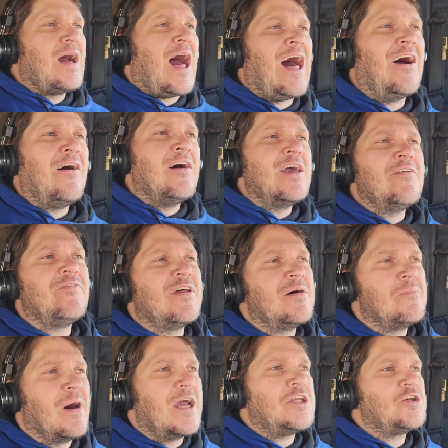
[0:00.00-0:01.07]
I'll leave it
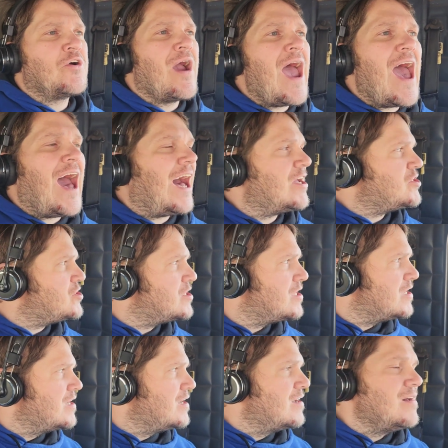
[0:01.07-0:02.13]
in my trash
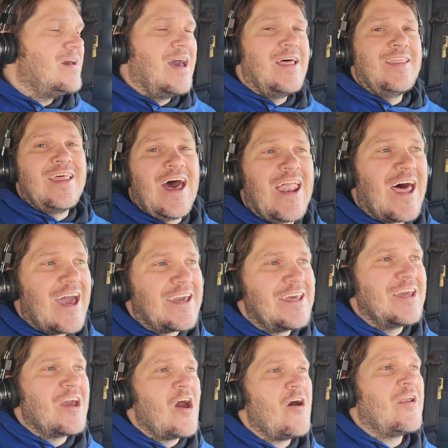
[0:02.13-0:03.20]
and then I
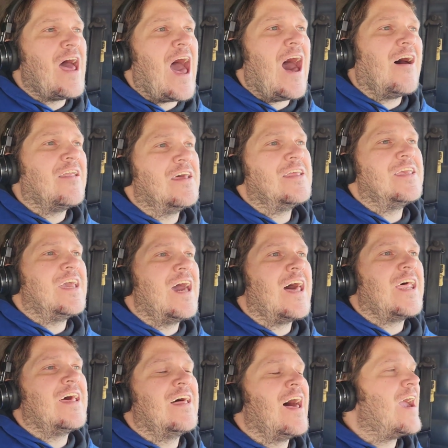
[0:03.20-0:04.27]
can go down and
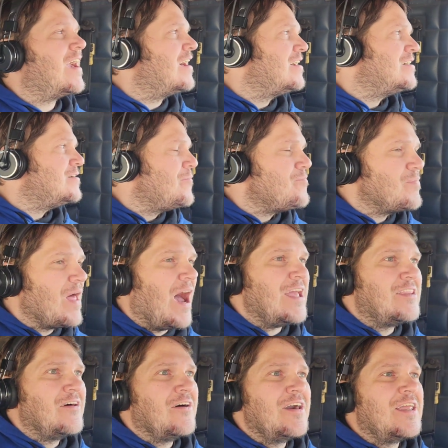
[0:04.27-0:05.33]
get it. Like, I
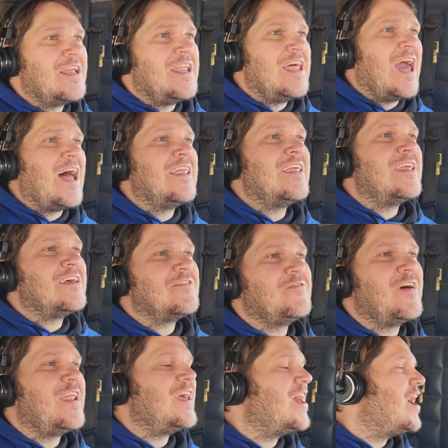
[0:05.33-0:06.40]
deleted the end of this
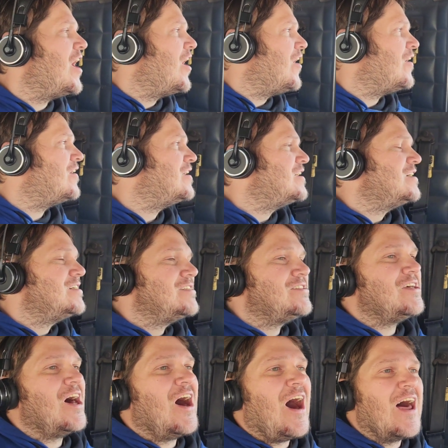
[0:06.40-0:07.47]
video.
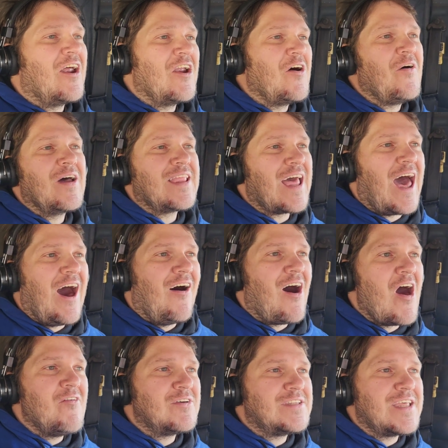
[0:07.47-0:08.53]
So I don't know what the hell
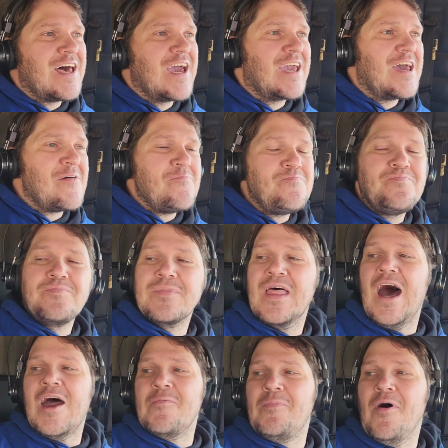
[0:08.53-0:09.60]
I was thinking.
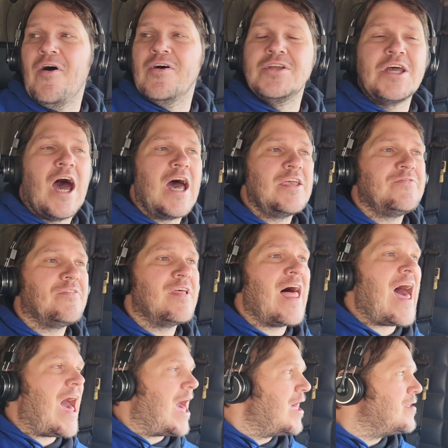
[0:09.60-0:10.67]
I apologize for
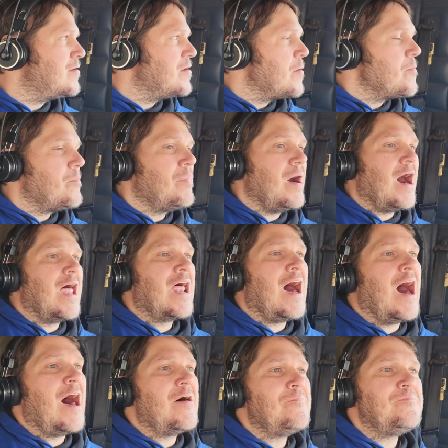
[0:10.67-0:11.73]
that. But
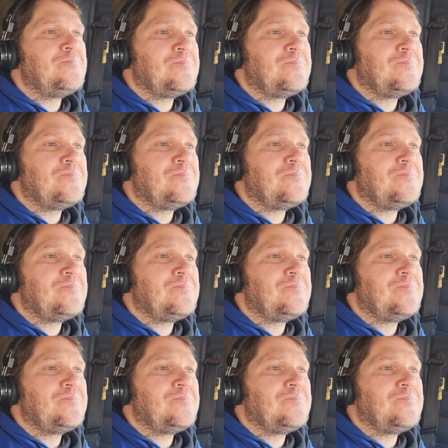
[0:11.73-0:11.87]
uh,